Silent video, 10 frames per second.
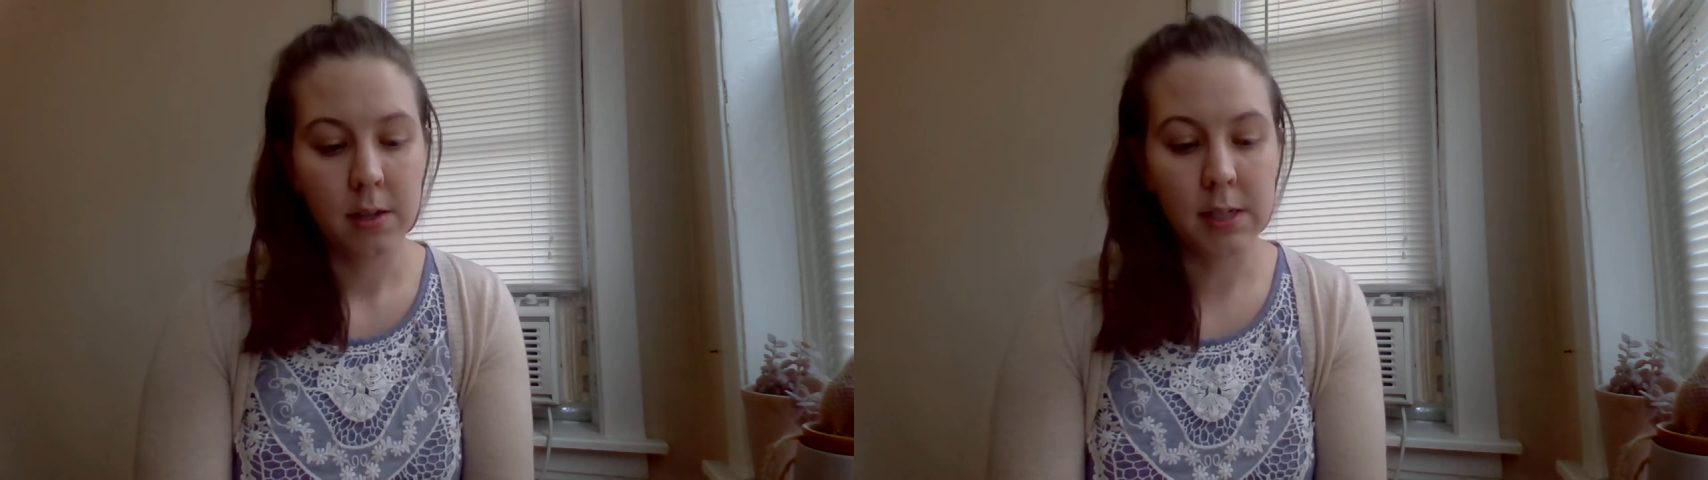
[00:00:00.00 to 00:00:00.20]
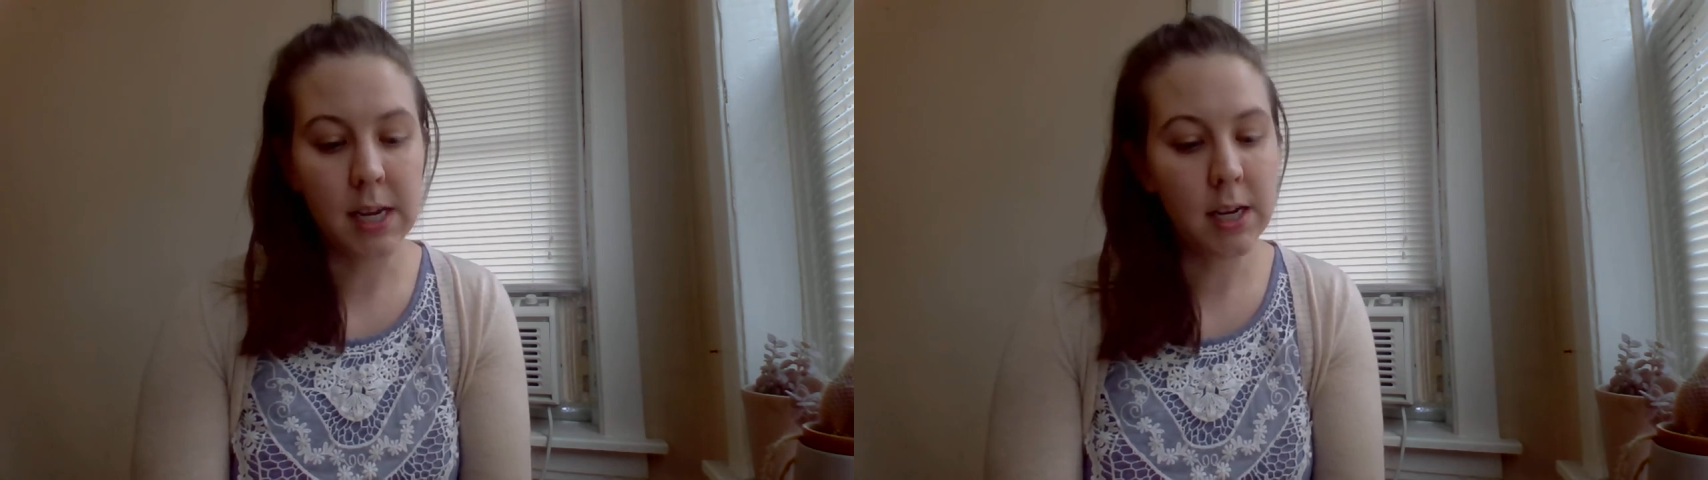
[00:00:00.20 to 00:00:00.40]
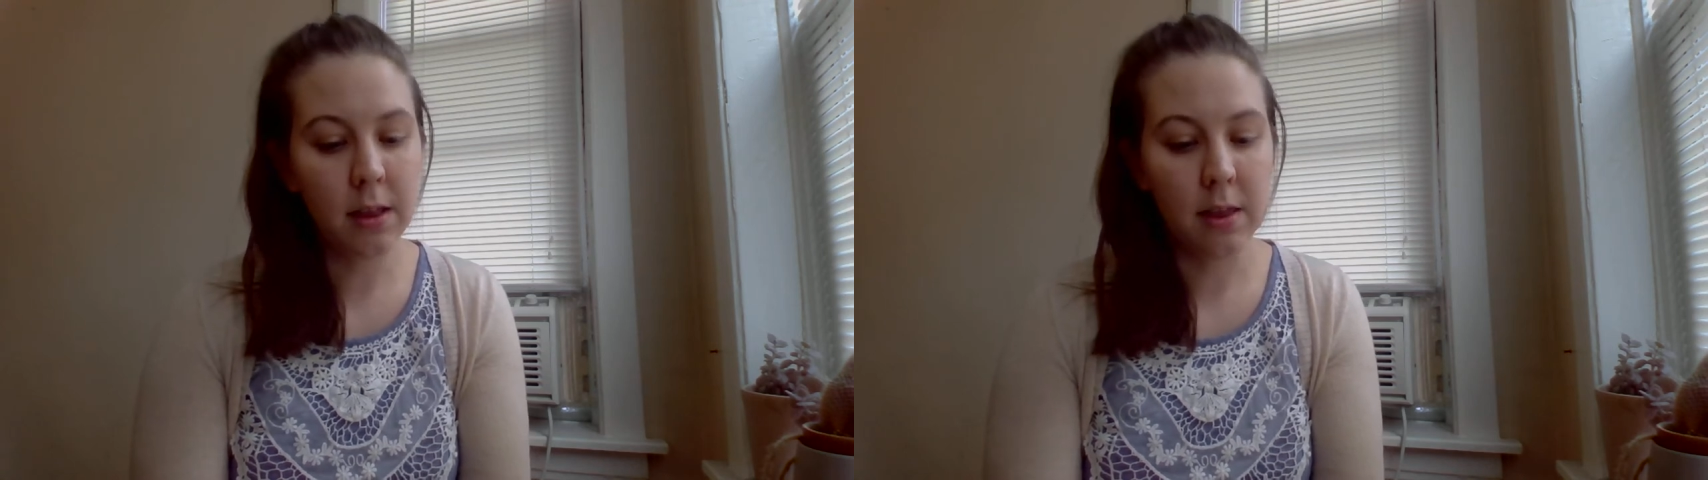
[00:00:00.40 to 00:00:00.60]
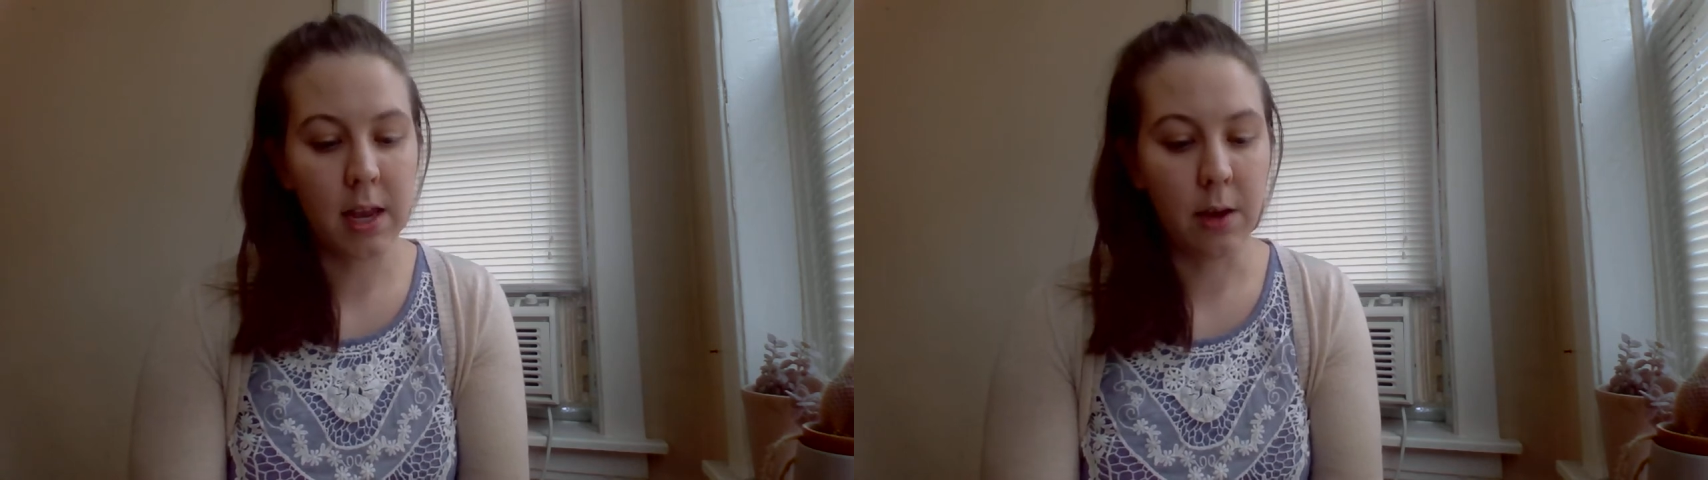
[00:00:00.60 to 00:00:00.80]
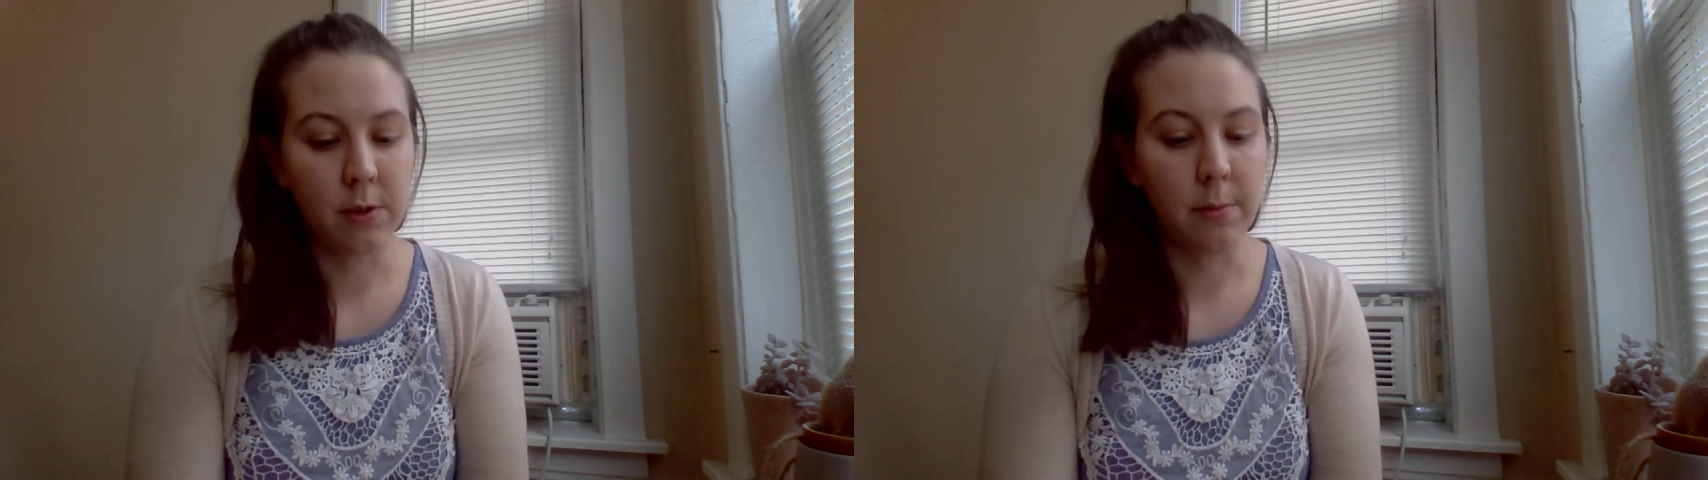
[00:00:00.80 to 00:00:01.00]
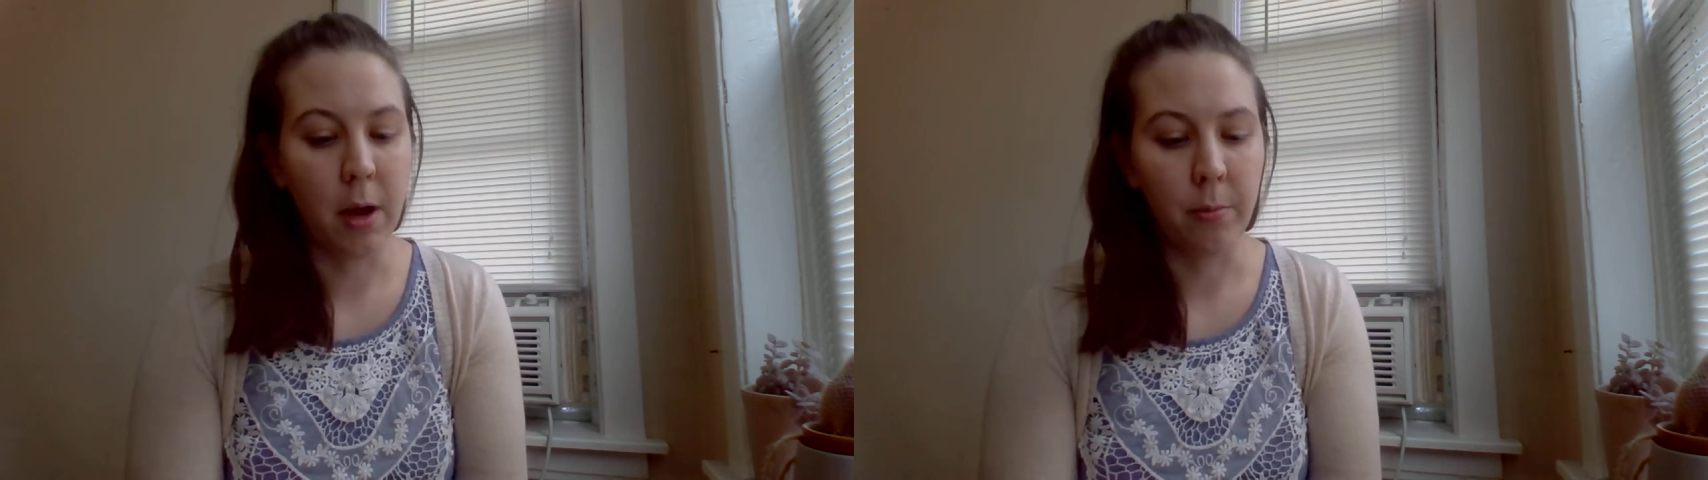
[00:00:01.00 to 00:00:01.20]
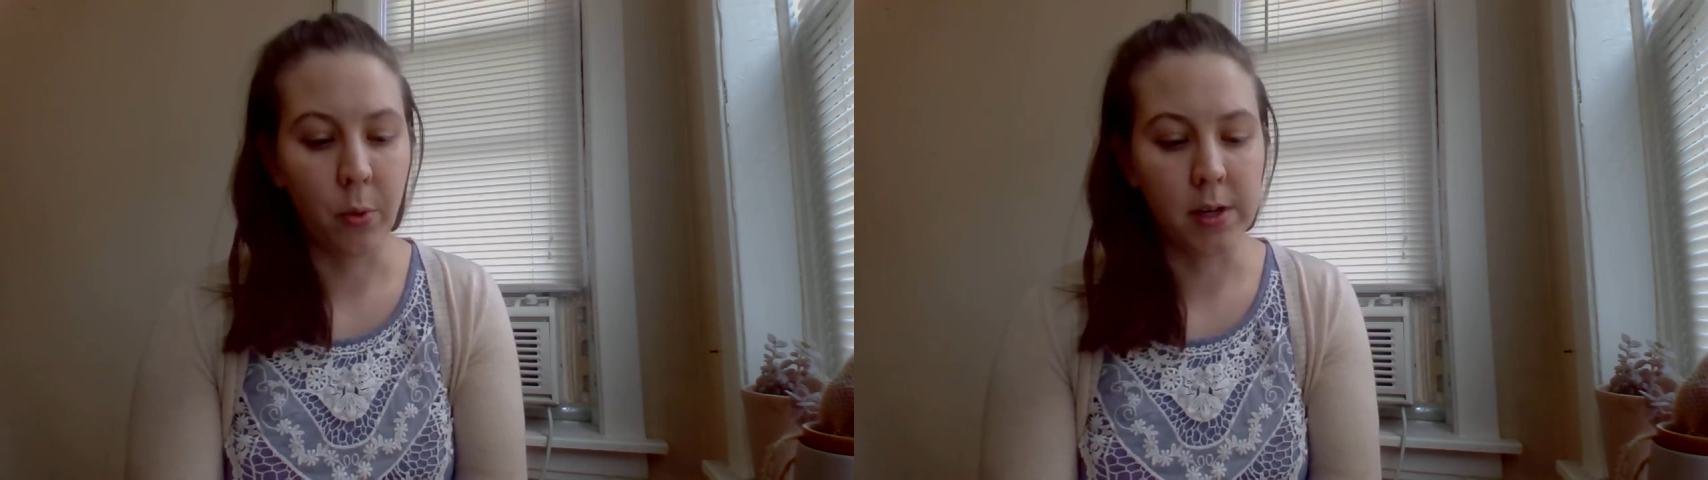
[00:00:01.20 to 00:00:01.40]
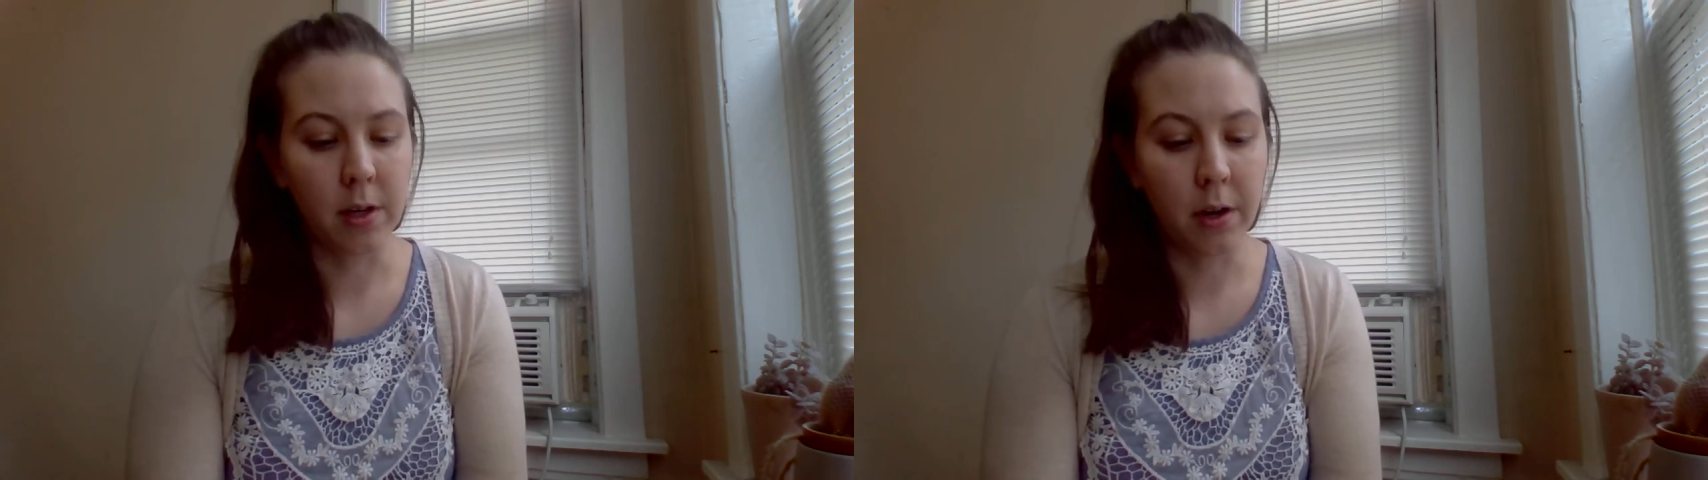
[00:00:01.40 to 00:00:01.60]
Dee didn't think it was about
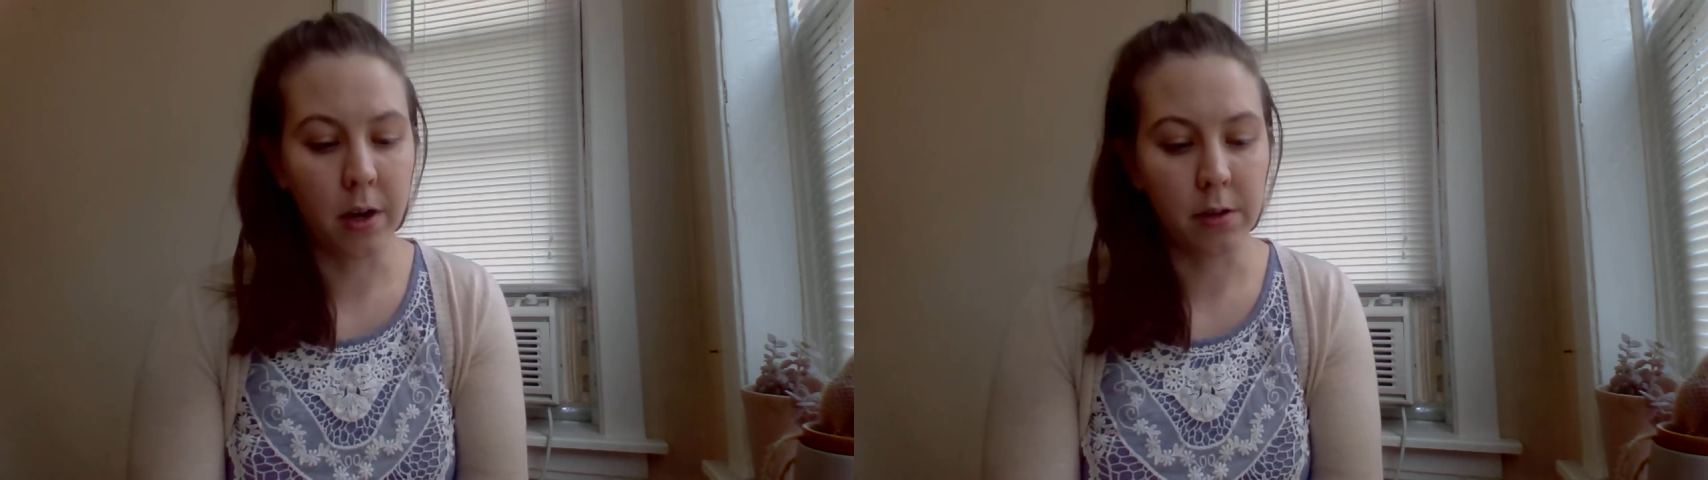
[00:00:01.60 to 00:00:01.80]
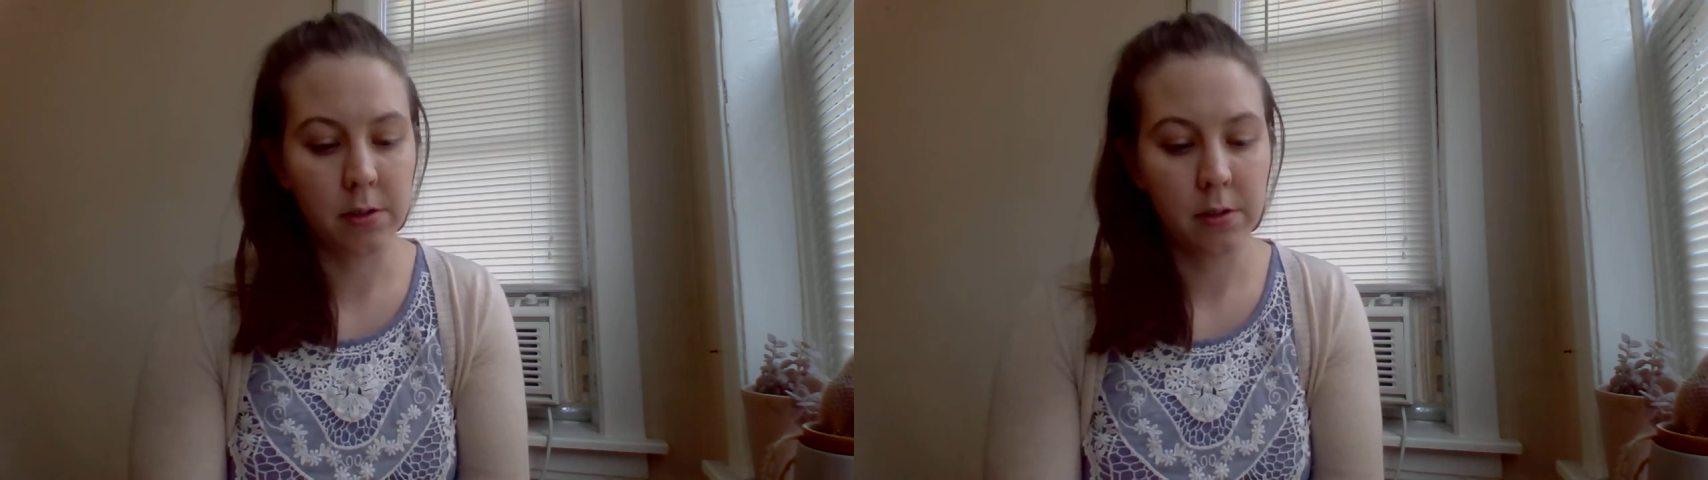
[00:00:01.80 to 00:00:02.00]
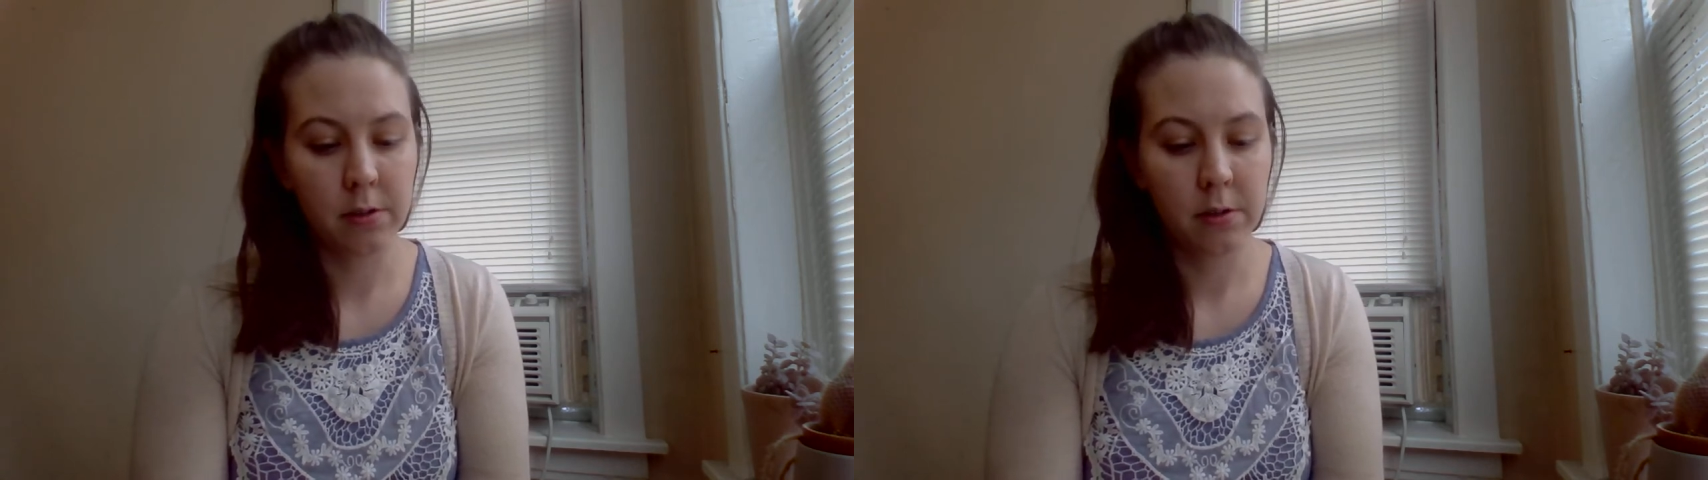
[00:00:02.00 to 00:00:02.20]
boys and girls.